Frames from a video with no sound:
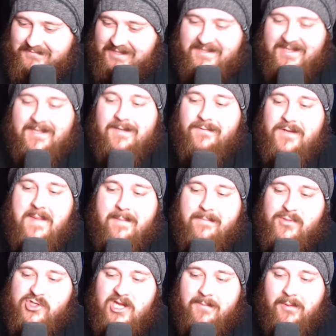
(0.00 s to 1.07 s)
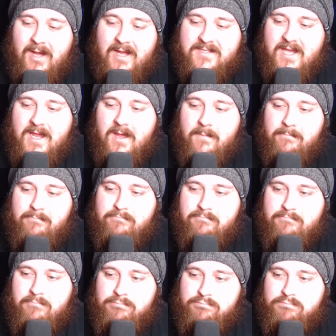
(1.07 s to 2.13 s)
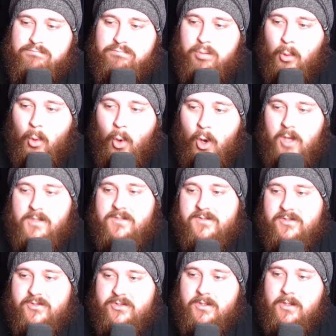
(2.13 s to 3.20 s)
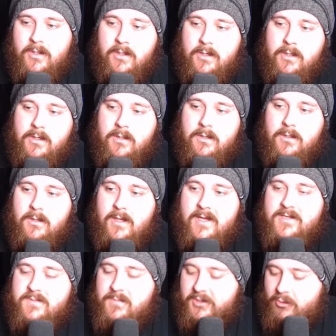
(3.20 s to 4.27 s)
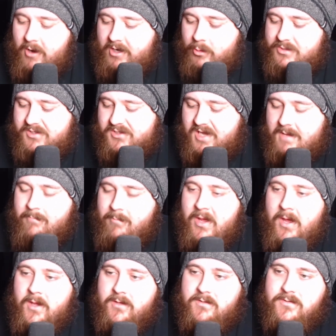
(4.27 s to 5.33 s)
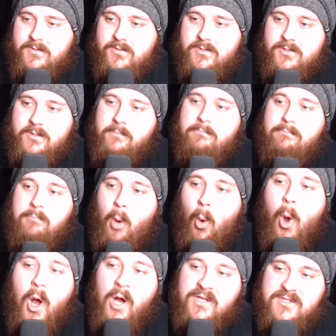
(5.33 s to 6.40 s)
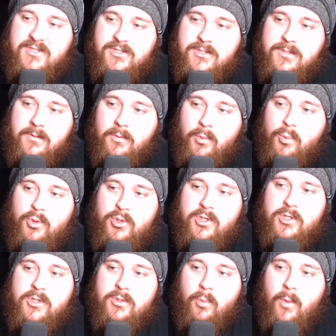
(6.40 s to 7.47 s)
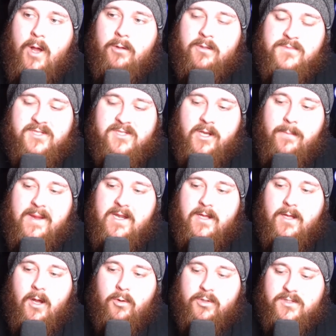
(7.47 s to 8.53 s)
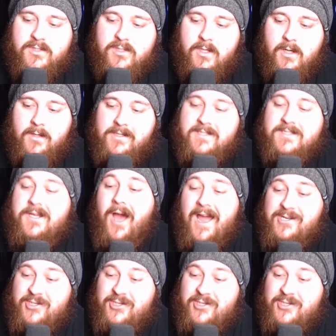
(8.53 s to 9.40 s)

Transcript: thank you for the membership, Isaiah Bournes as McGregor would say, Burns. Burns. We're, welcome to the Beanie Cult, good sir. This guy